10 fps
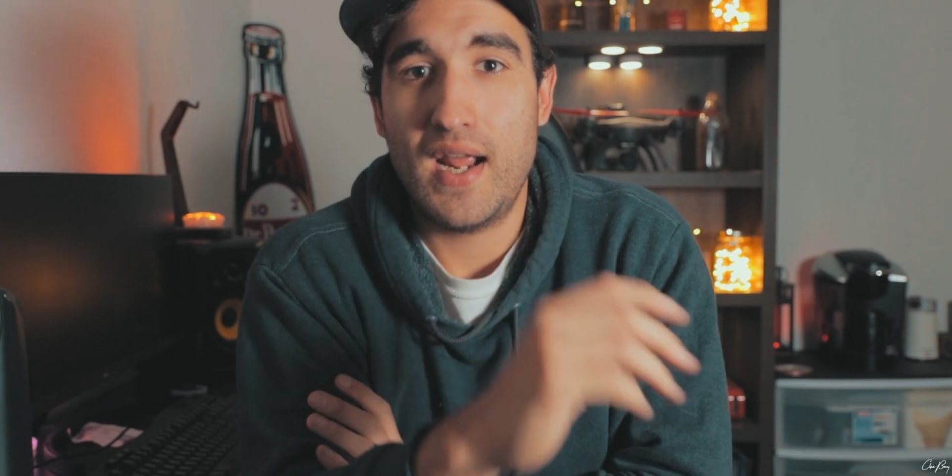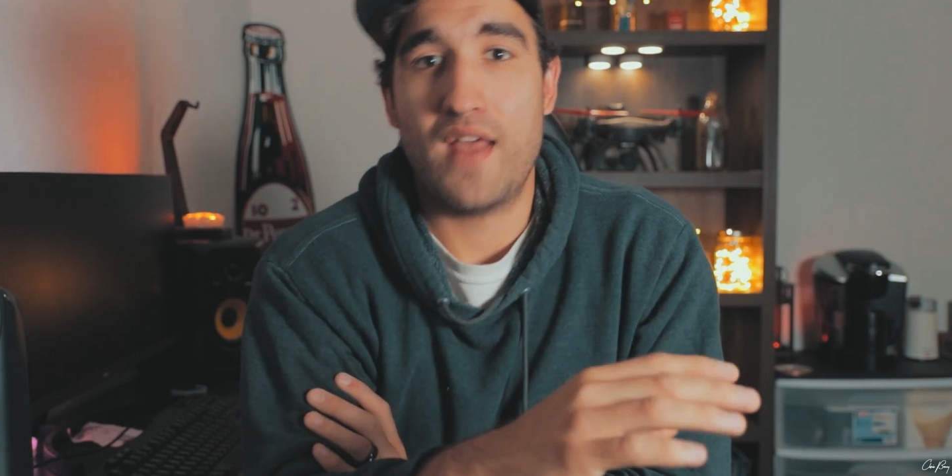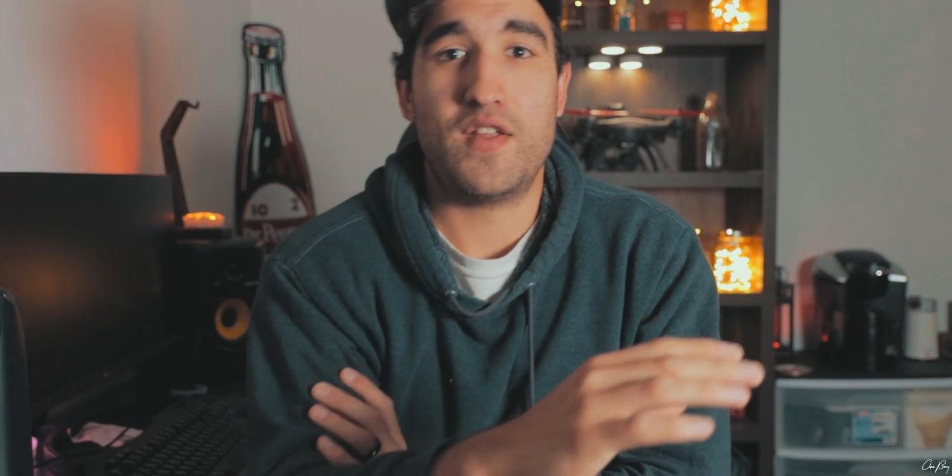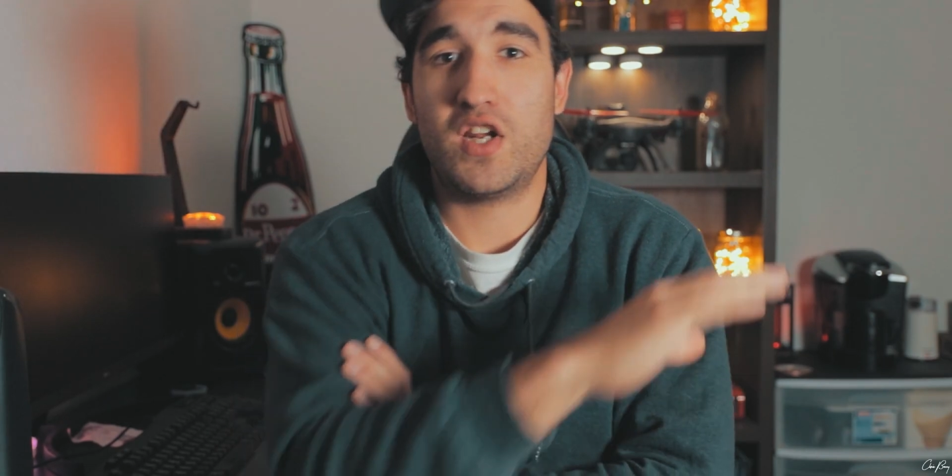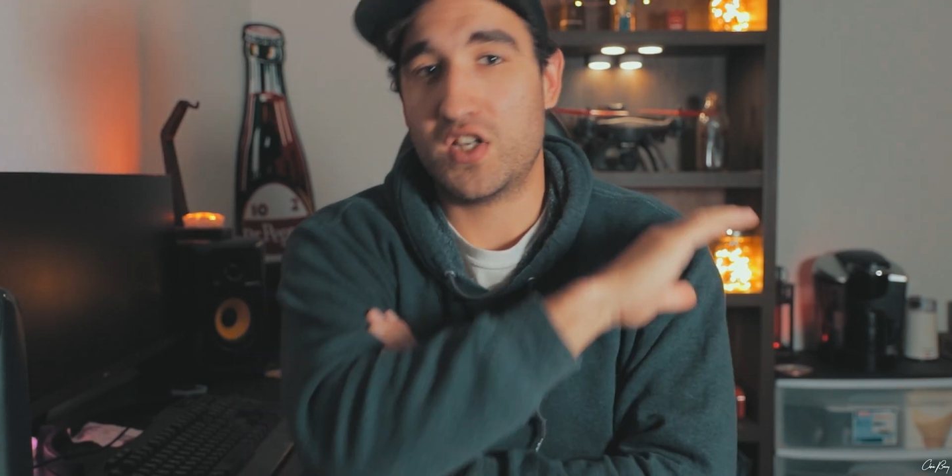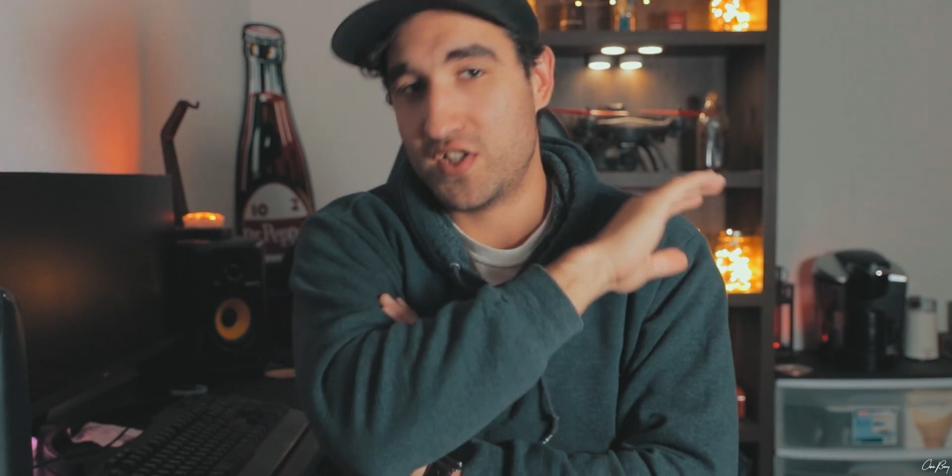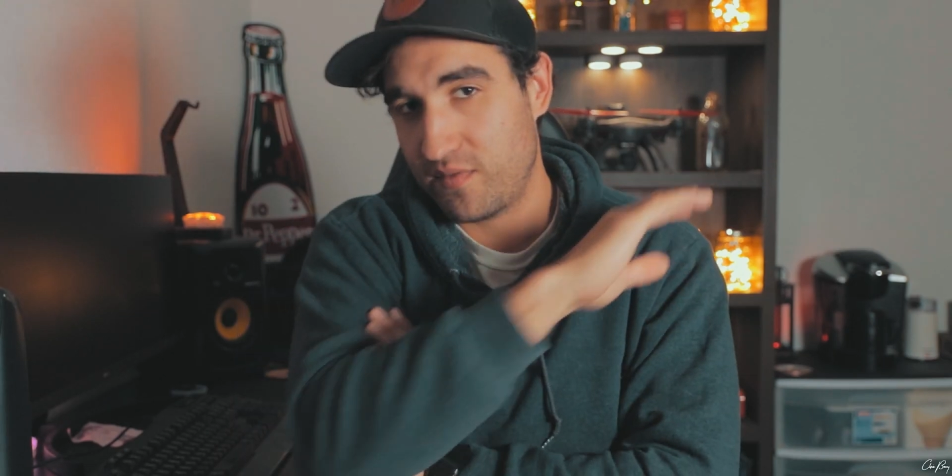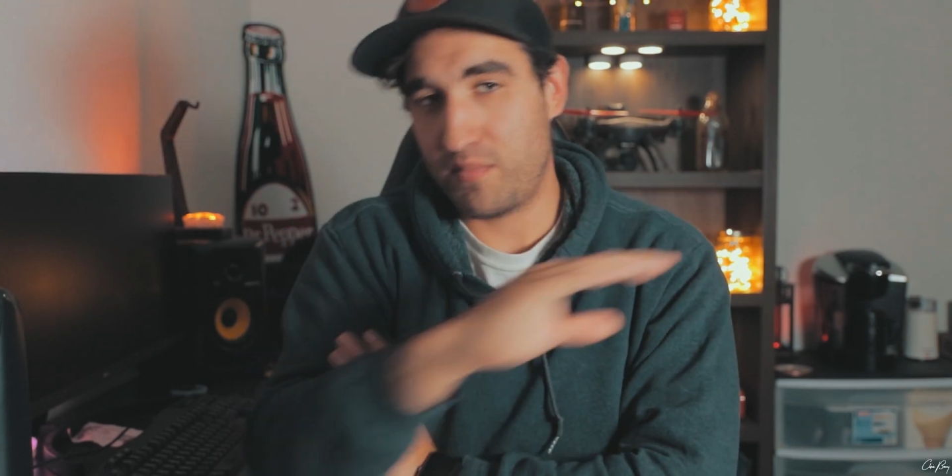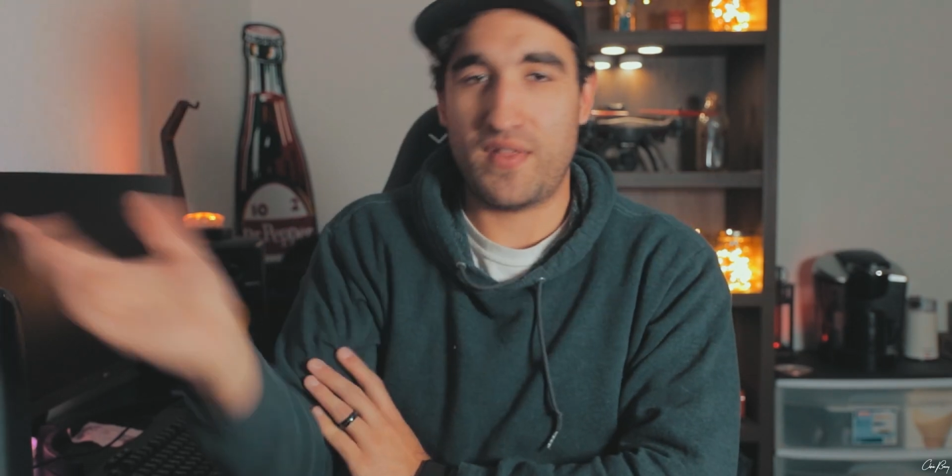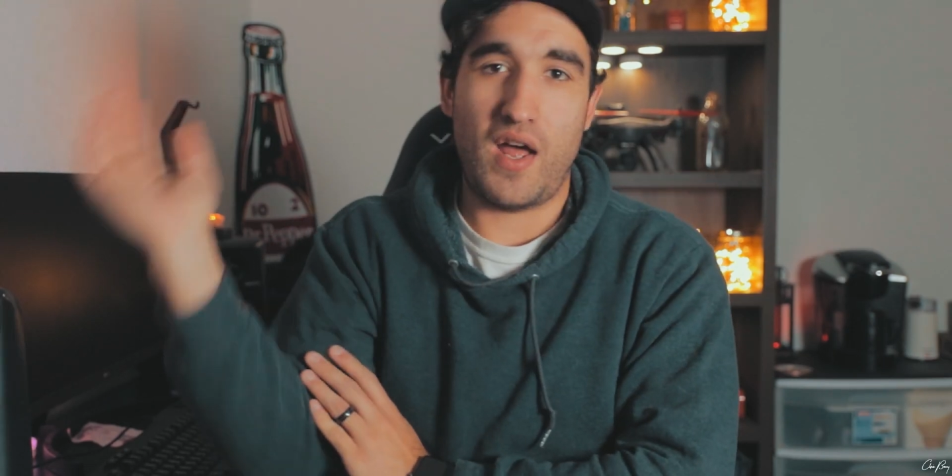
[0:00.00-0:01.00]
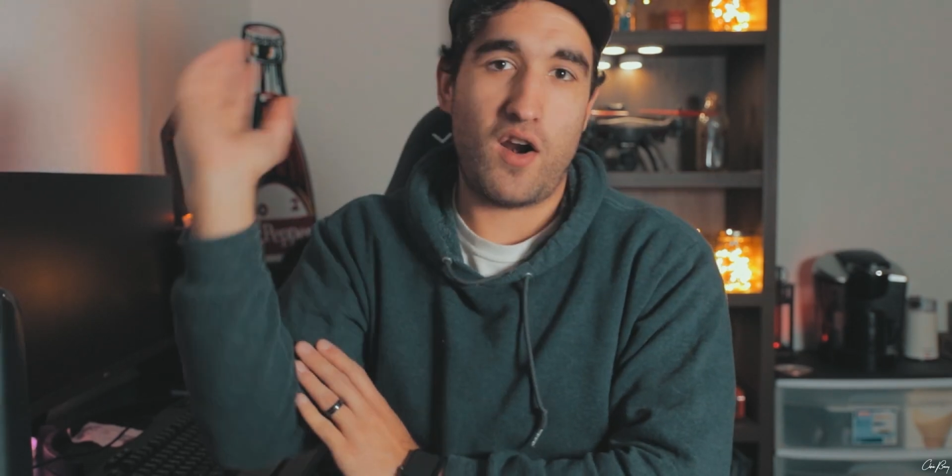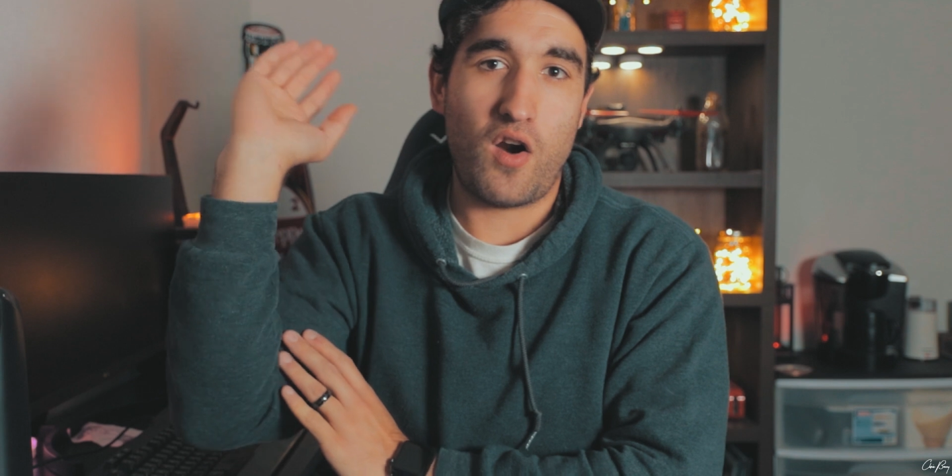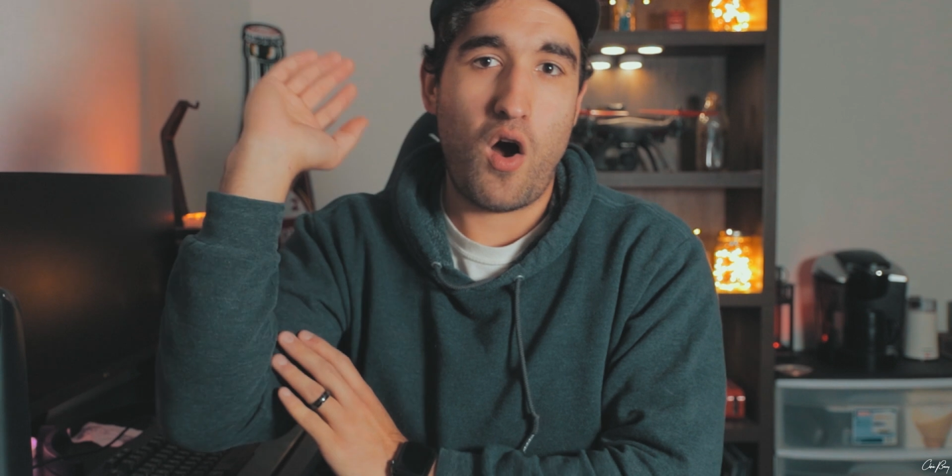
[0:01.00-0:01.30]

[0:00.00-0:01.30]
and then you can just put that on